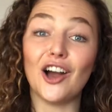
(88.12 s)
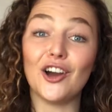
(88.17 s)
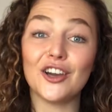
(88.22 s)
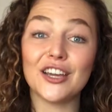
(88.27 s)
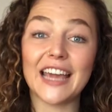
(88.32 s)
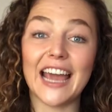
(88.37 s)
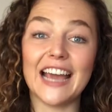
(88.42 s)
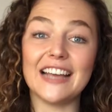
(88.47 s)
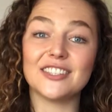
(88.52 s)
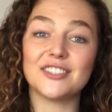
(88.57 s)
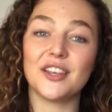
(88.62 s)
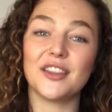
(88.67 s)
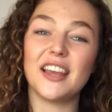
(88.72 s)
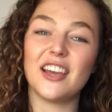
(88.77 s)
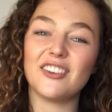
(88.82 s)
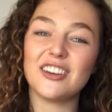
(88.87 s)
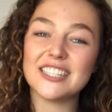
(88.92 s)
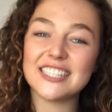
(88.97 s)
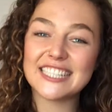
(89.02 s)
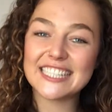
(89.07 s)
Okay, so
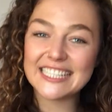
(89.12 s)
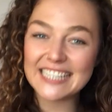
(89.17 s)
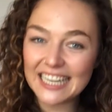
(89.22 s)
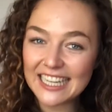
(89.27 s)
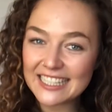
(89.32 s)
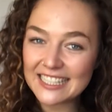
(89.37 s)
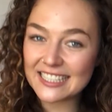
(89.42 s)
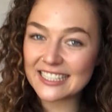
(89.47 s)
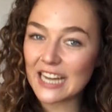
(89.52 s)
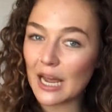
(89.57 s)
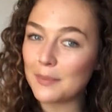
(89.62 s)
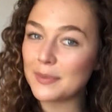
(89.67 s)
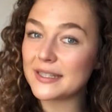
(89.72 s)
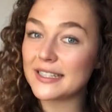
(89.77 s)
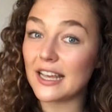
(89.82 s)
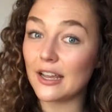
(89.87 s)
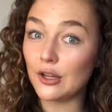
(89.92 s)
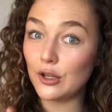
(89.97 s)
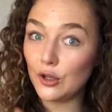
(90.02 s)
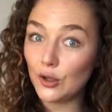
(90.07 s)
there are 6 steps
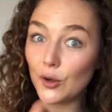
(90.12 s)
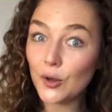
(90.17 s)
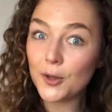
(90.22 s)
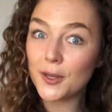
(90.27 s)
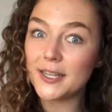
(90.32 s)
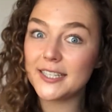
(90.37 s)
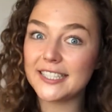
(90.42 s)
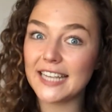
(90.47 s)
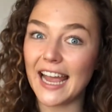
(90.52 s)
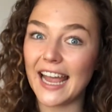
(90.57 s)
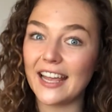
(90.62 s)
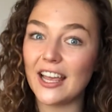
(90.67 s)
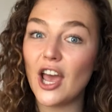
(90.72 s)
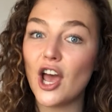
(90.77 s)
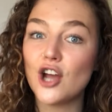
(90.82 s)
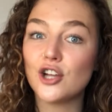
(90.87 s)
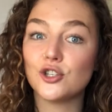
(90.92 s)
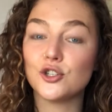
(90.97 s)
that you can take